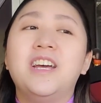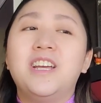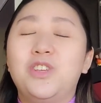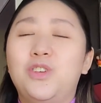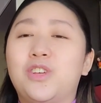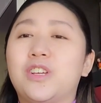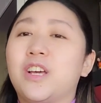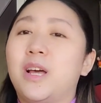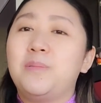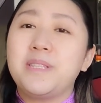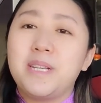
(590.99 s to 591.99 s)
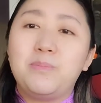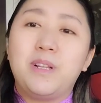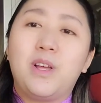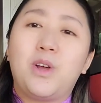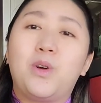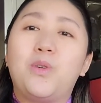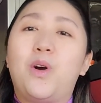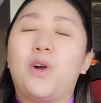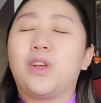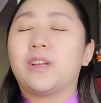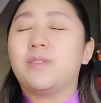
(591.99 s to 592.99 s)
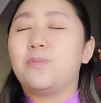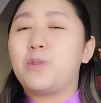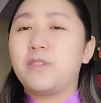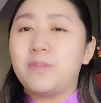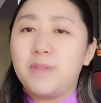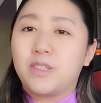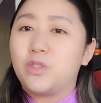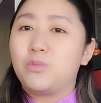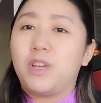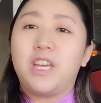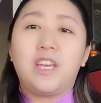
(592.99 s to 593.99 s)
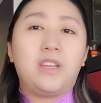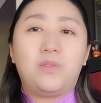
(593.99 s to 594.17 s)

you could comment down below or you can private message me,